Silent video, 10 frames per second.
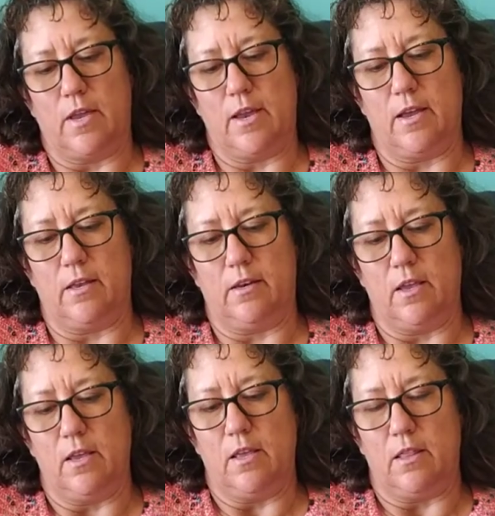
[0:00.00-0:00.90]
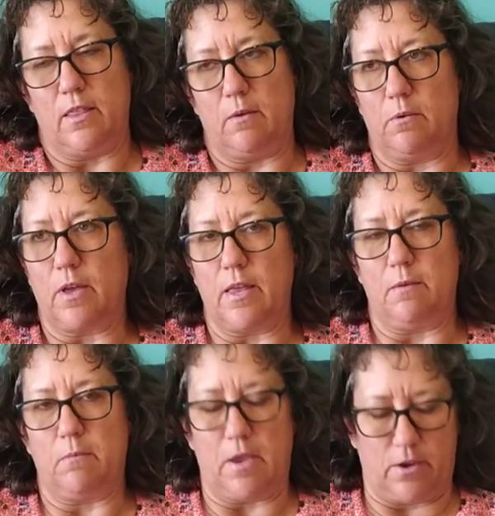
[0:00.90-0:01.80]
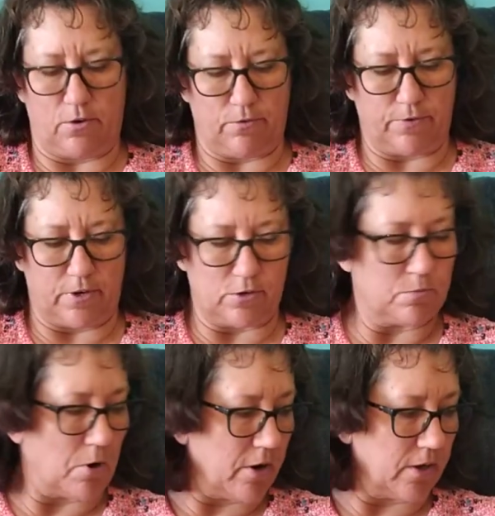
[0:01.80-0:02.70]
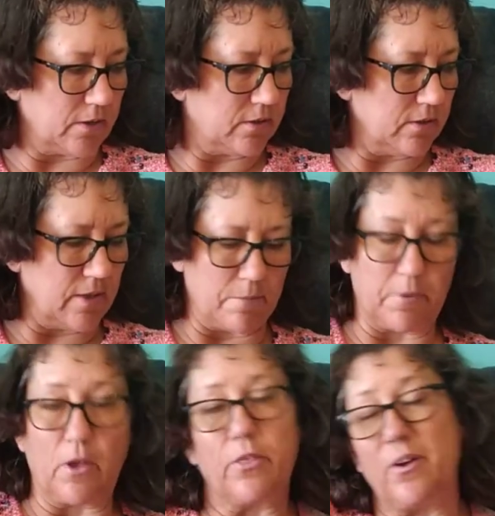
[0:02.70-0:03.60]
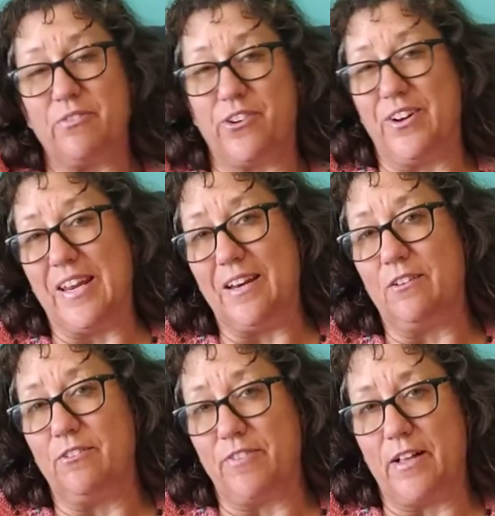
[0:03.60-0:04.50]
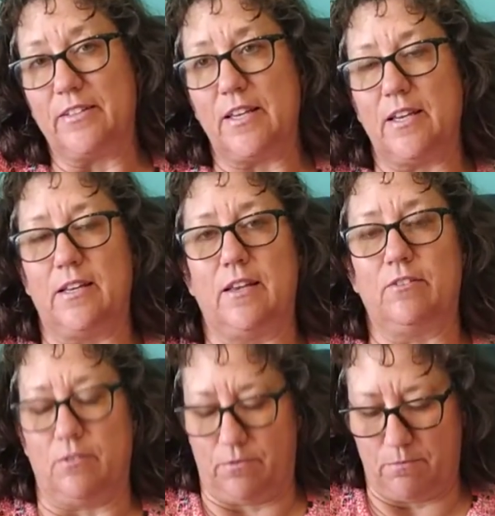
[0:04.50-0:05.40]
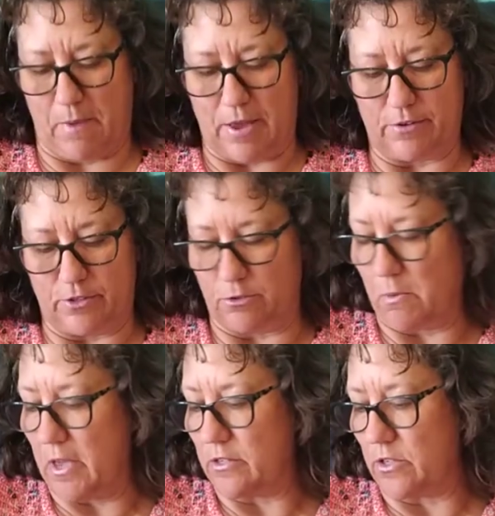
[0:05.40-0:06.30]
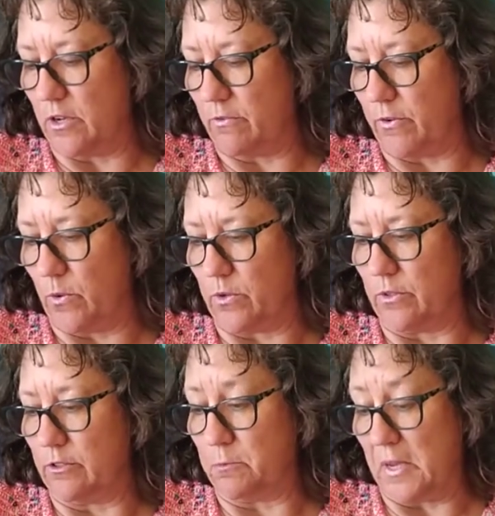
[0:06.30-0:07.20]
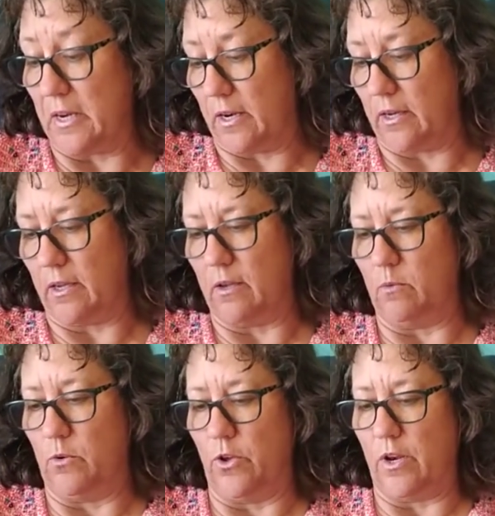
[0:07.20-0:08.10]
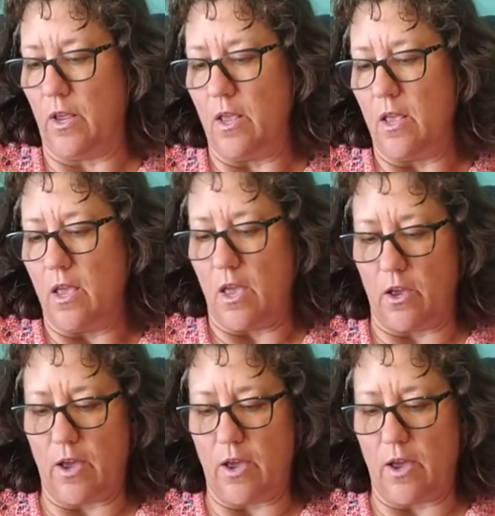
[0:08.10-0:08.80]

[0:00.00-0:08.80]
And they will kind of make your finished product lumpy. Although if you're needle felting, it doesn't matter too much. If you're spinning, it would.